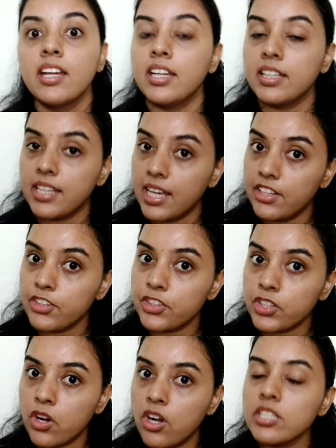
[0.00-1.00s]
It
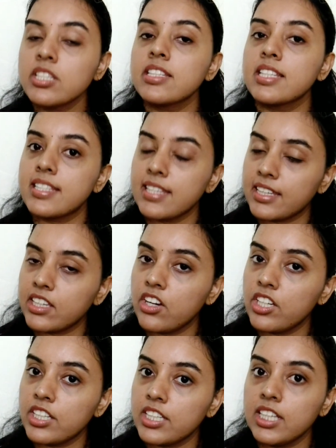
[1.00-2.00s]
ensures the
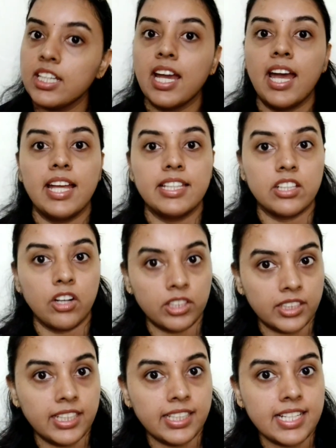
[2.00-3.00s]
security and
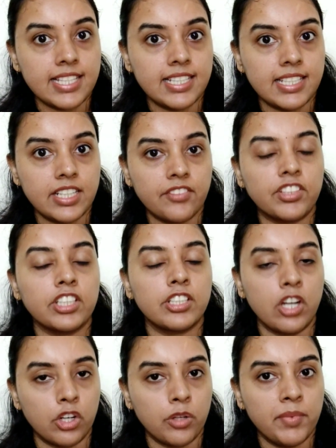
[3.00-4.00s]
authenticity of the
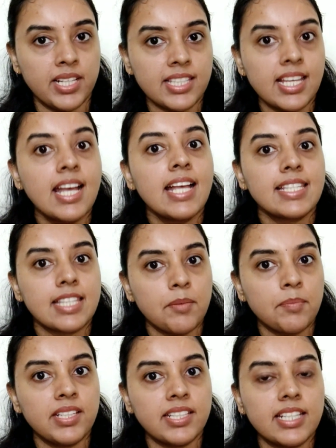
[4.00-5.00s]
documents
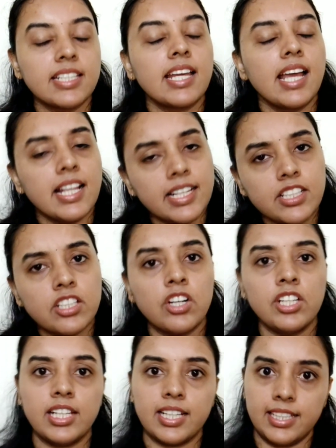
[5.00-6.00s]
submitted
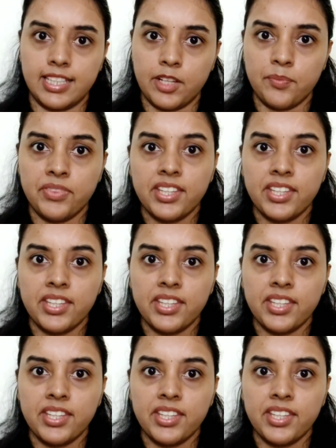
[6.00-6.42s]
electronically.